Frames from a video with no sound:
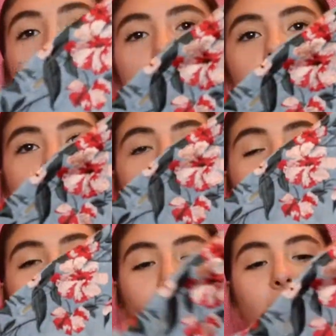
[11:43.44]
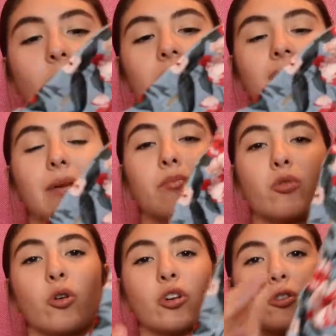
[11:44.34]
gorgeous flower-like
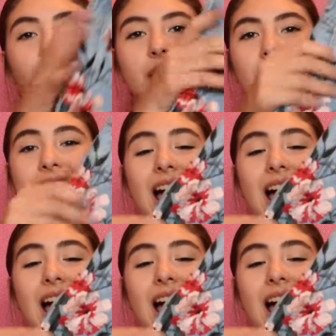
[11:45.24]
embroidery in it.